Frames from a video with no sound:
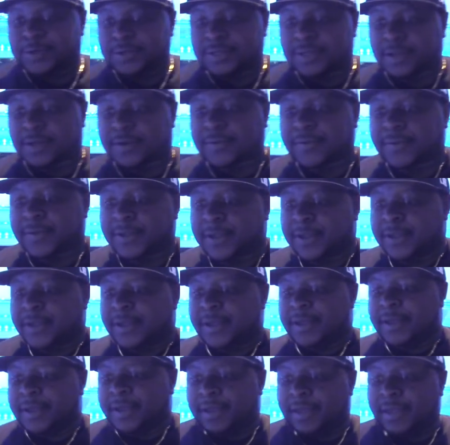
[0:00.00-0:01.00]
So
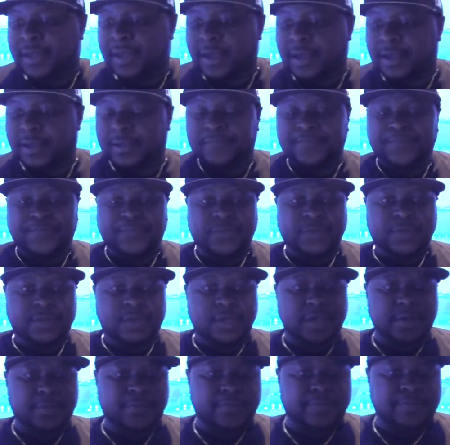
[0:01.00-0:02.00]
yeah,
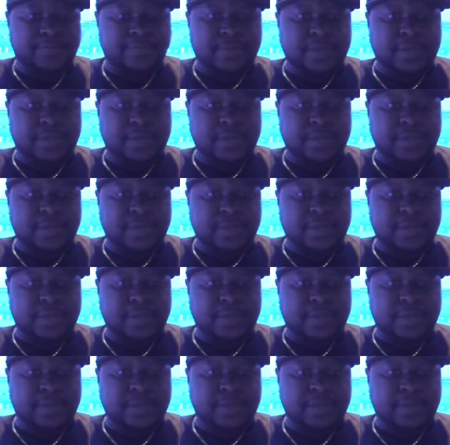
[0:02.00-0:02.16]
keep